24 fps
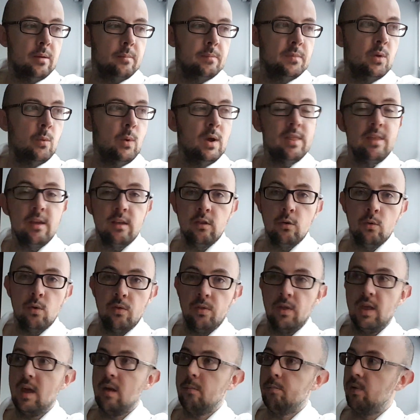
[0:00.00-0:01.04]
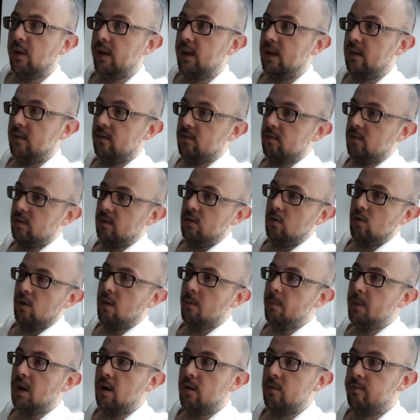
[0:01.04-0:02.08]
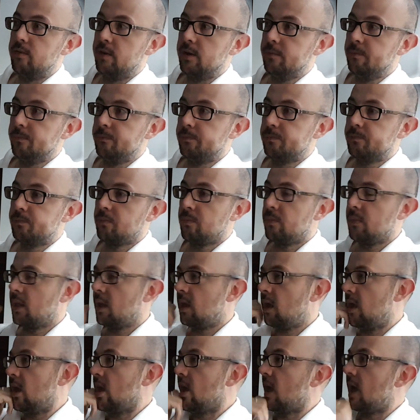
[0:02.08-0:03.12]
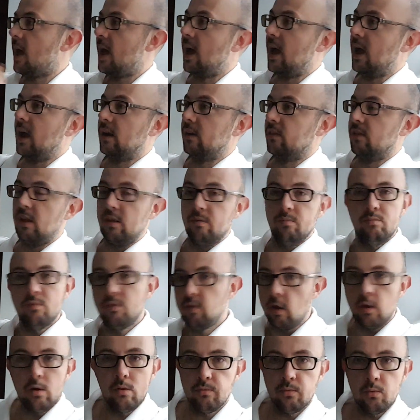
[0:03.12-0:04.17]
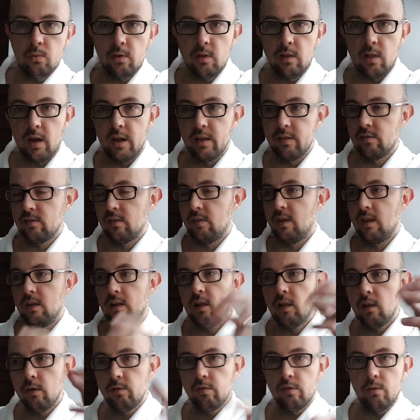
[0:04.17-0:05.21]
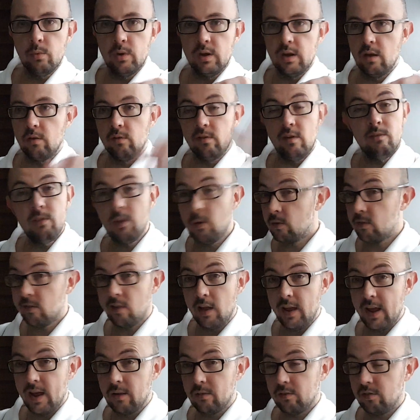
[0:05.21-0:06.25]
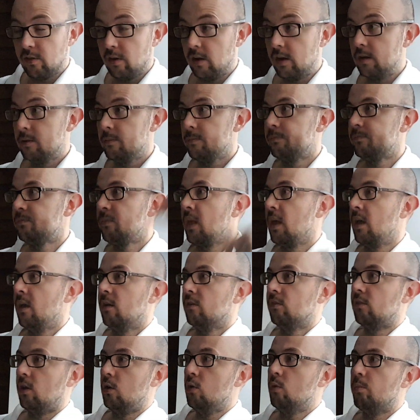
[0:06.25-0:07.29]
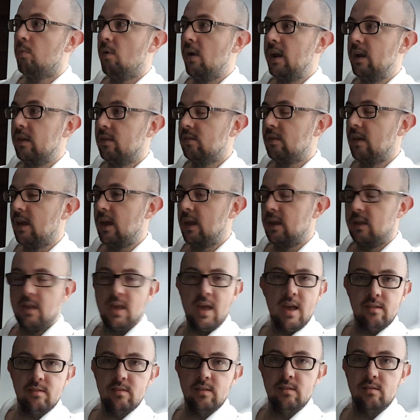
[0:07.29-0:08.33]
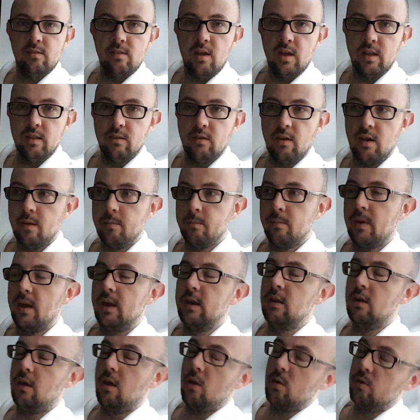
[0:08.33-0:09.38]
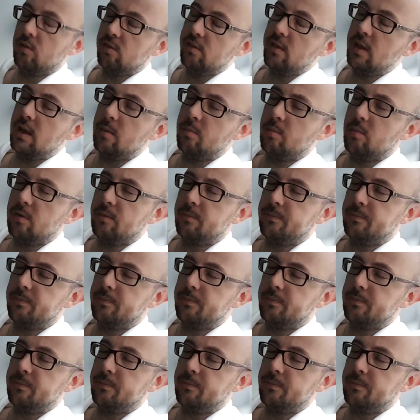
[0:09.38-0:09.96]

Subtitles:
The way they do it on the airplane is you're coming over and they turn off all the lights and they close the windows, even though it's light outside. So your brain is saying, yes, it's nighttime, and you go to sleep.